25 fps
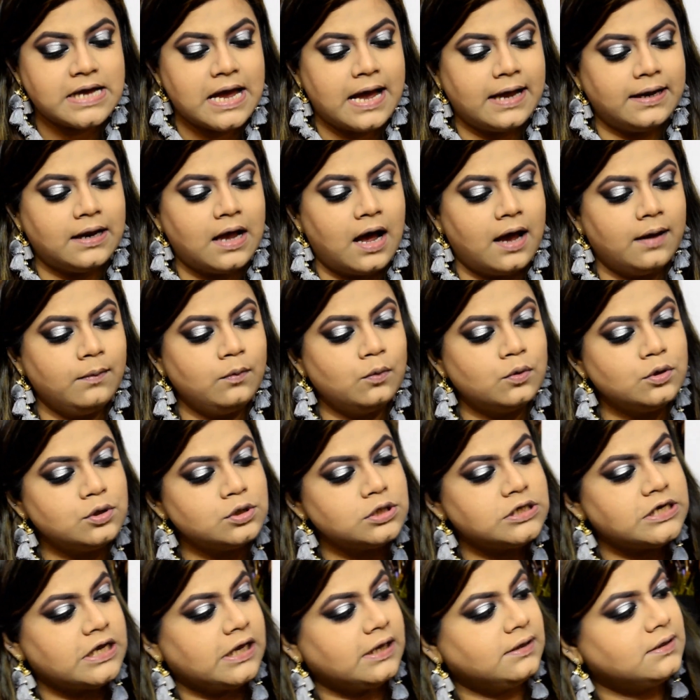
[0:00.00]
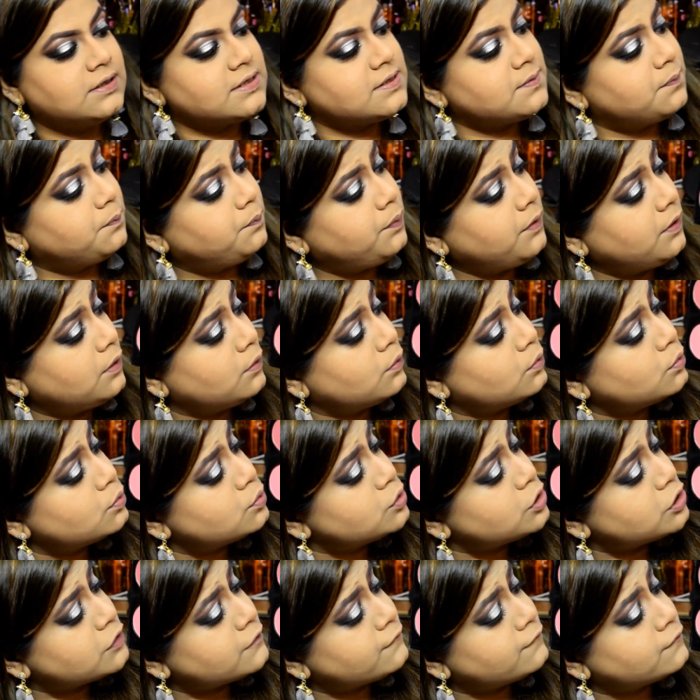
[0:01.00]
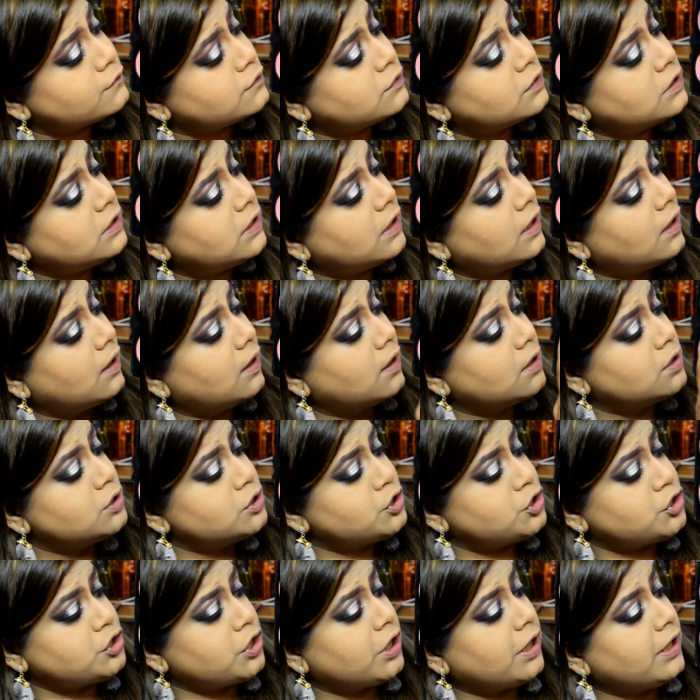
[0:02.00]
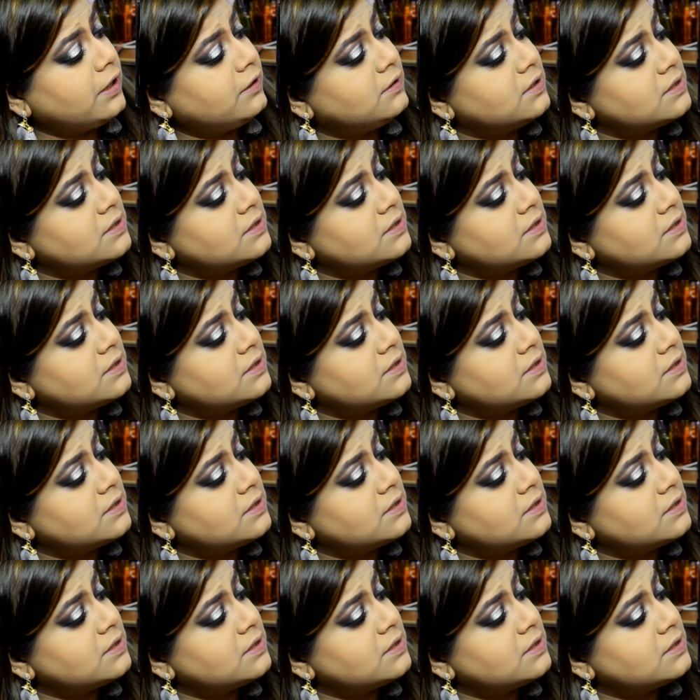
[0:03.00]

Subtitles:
and I'm going to take this beautiful shade.